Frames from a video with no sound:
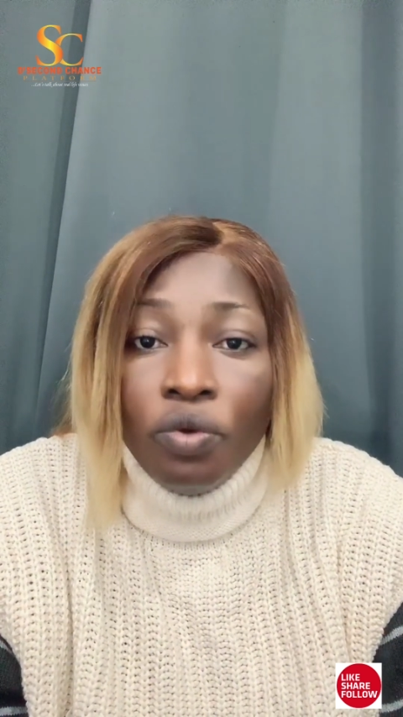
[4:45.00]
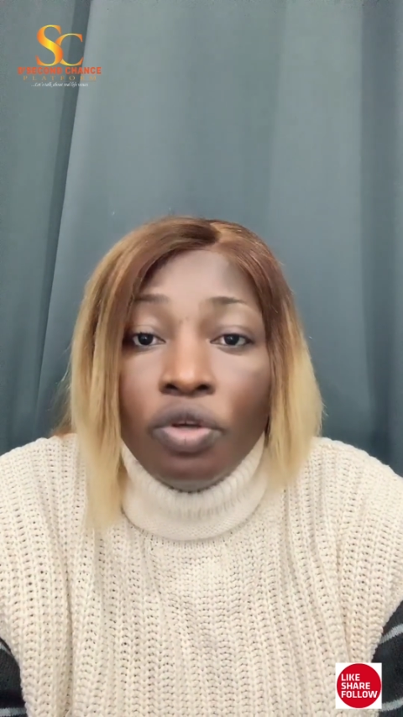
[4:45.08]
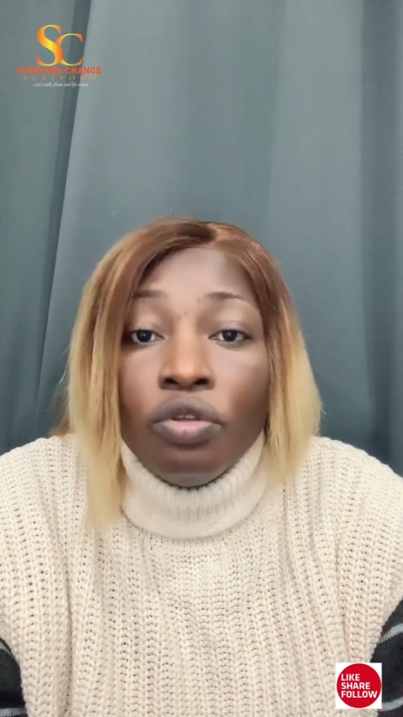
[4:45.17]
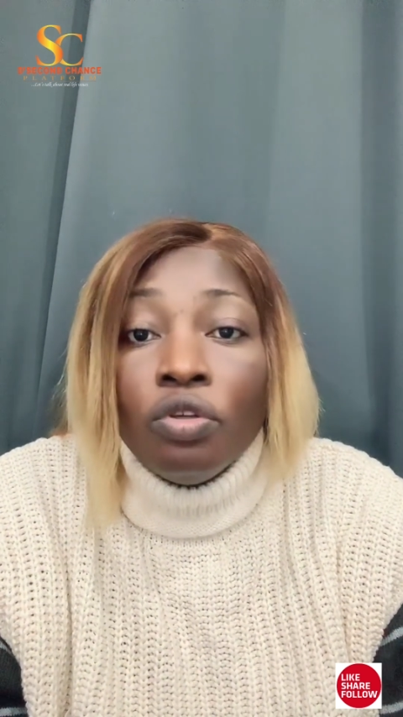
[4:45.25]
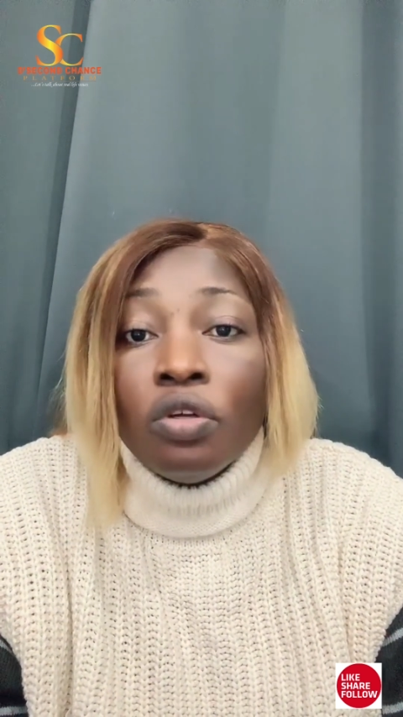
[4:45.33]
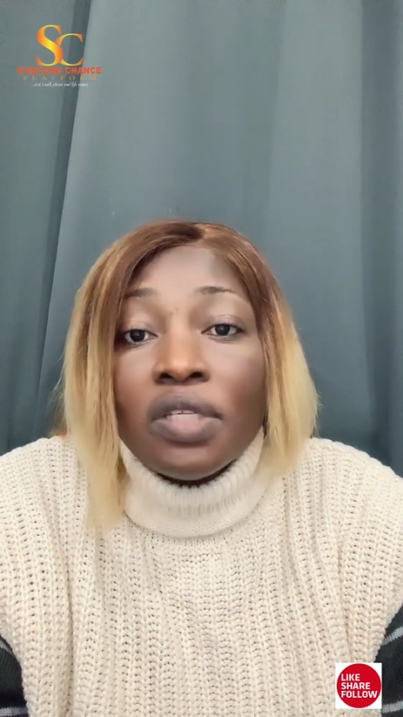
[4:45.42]

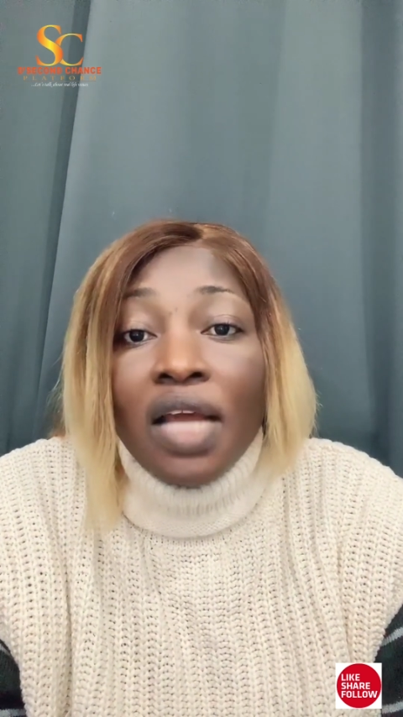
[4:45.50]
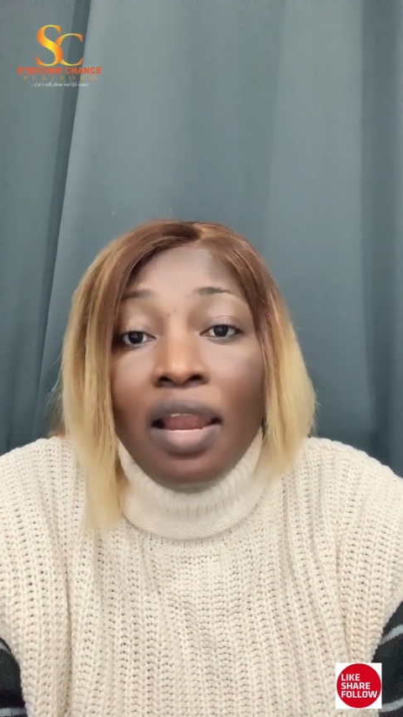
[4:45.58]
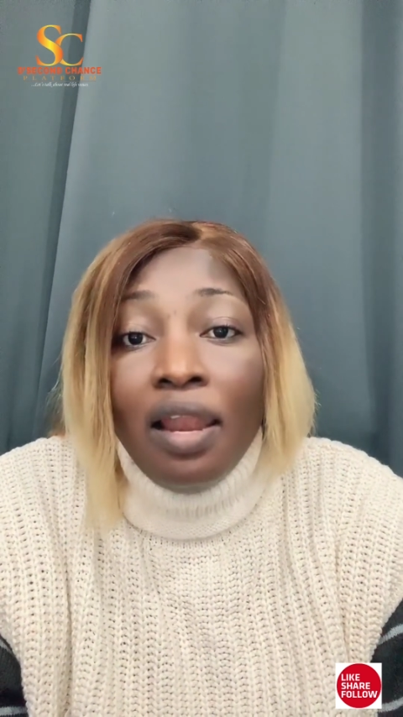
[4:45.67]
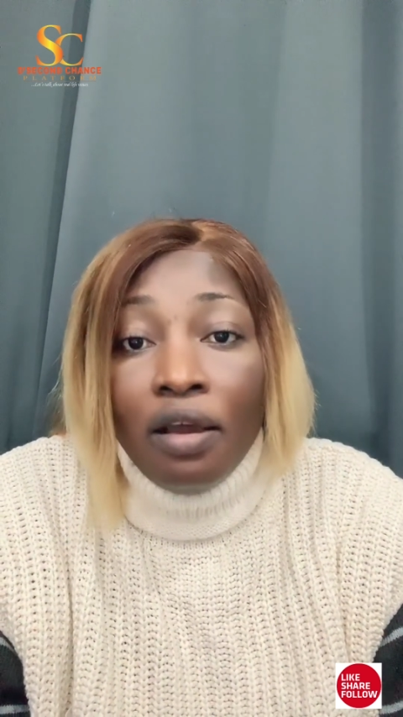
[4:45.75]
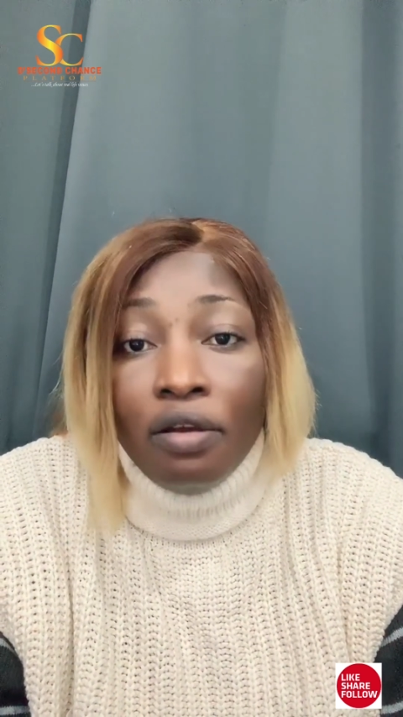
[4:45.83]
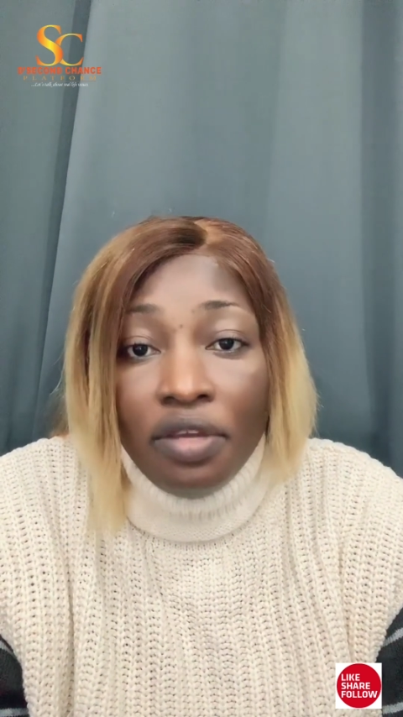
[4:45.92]
will not
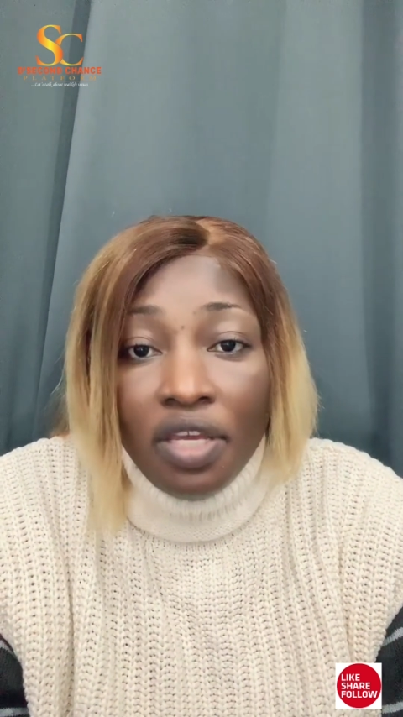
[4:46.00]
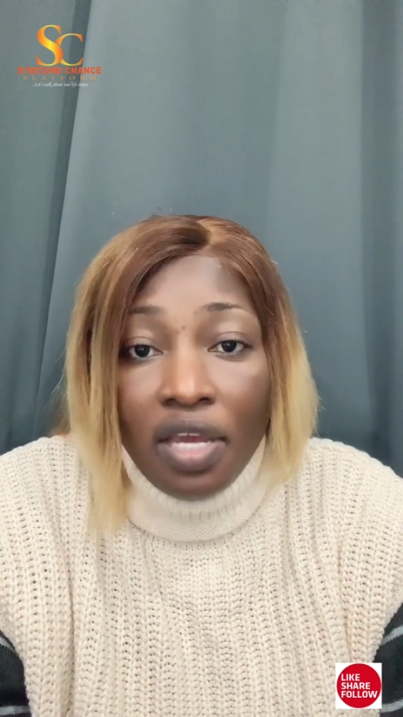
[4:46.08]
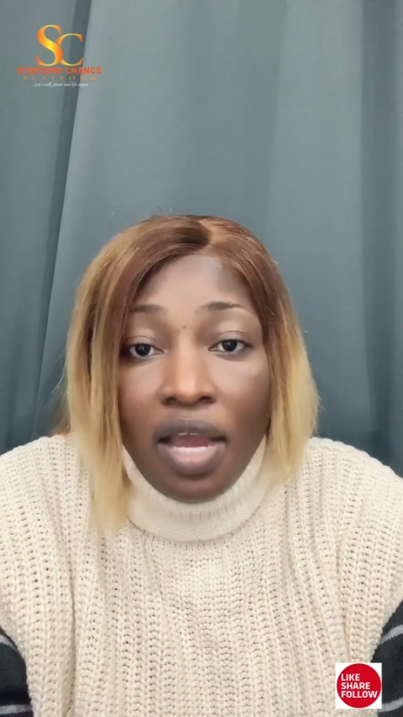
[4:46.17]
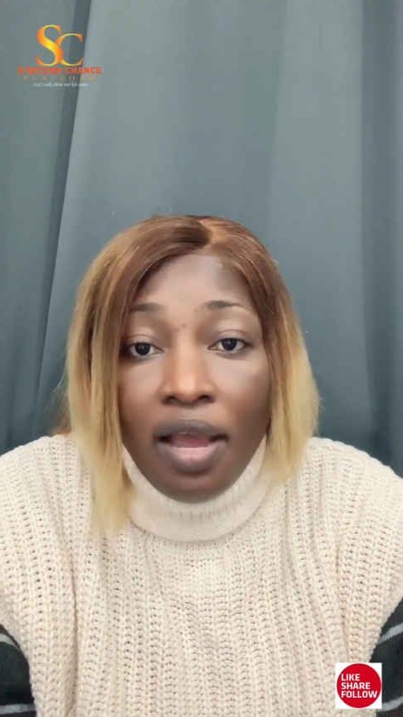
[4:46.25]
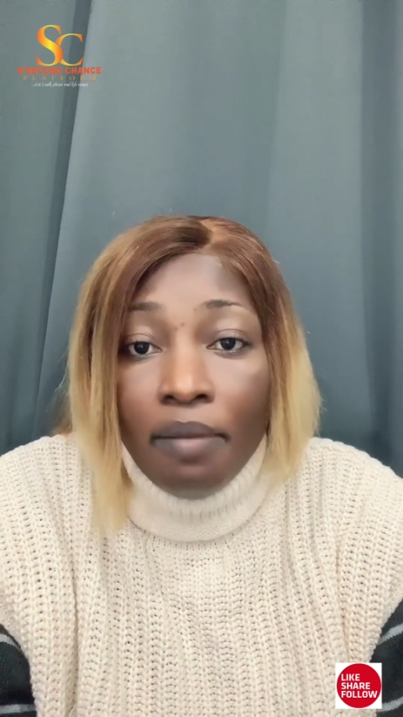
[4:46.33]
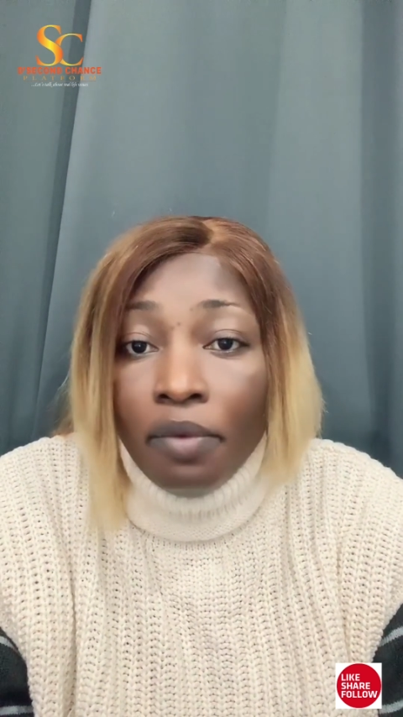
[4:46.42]
allow
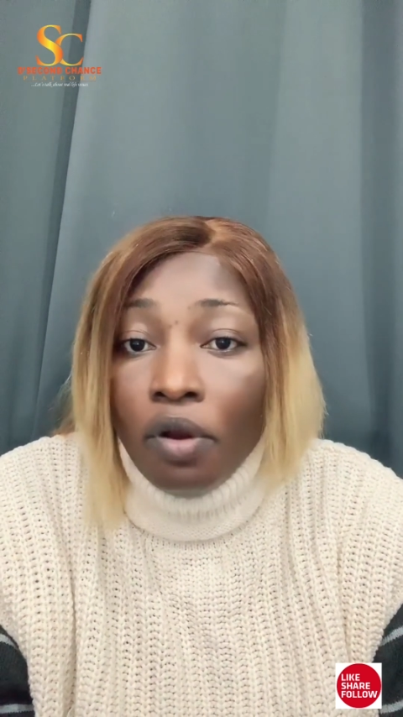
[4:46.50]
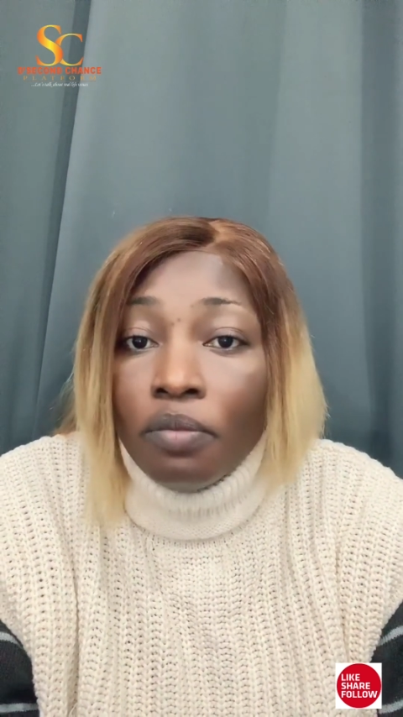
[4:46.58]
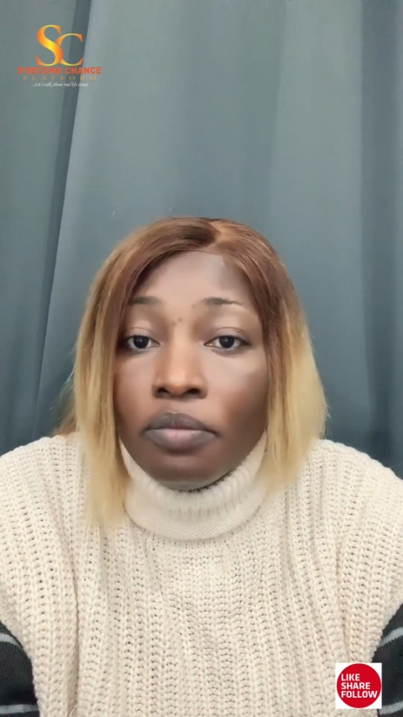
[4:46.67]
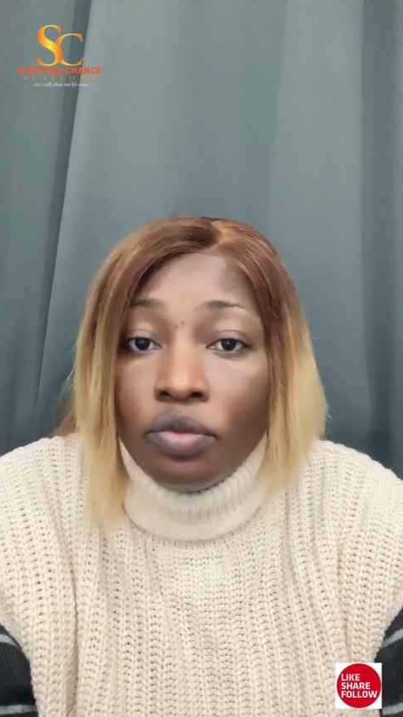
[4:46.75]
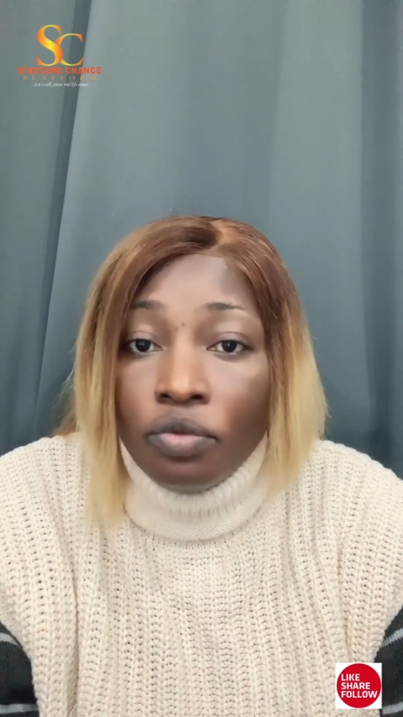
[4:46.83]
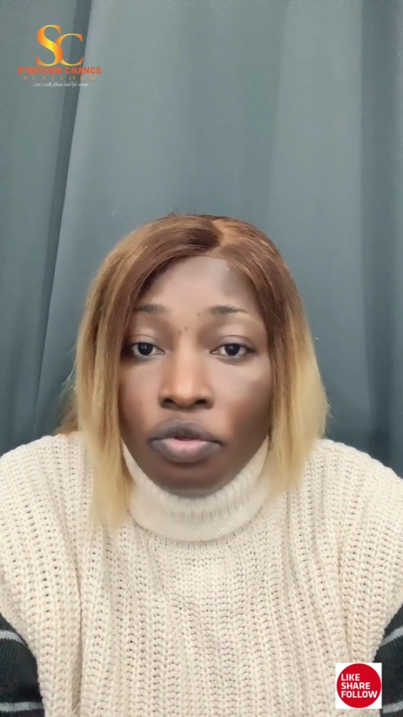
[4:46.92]
harm
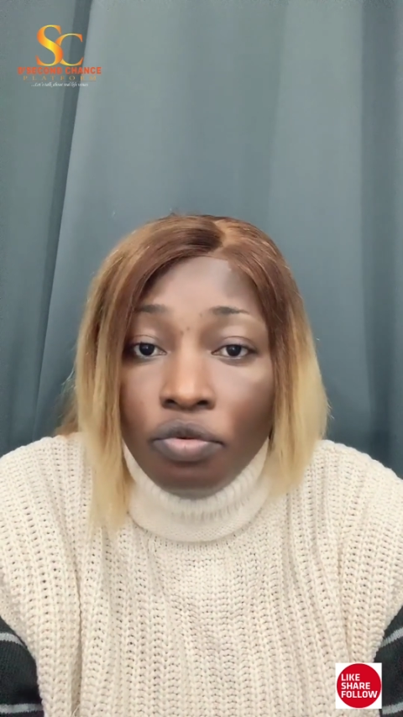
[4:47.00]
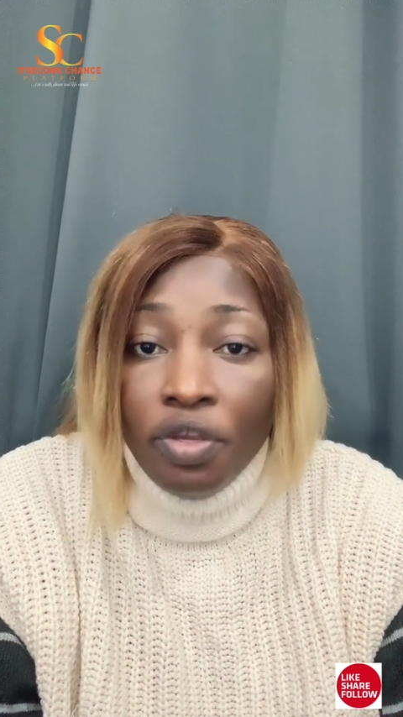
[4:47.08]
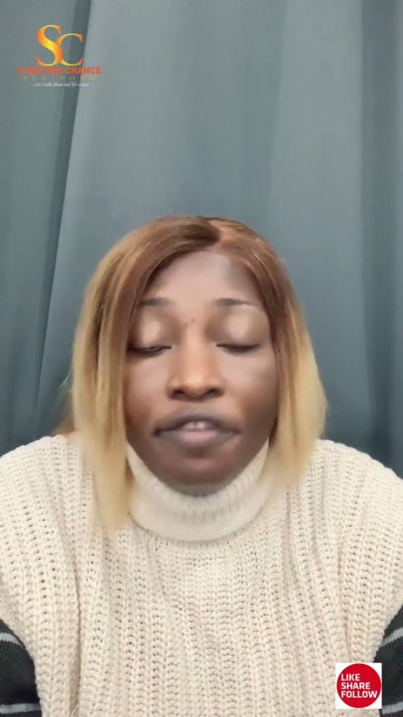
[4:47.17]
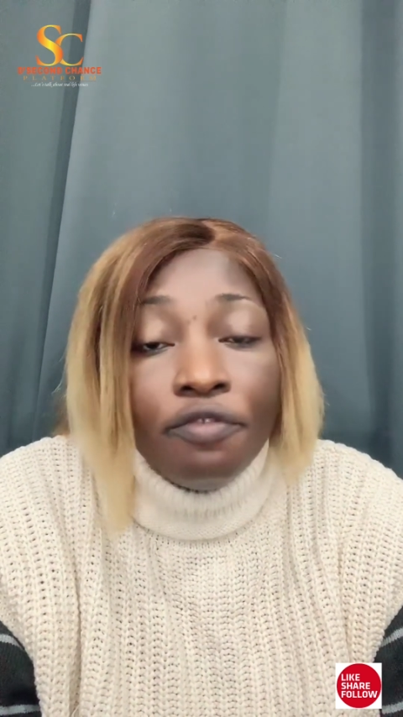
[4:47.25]
comes to you,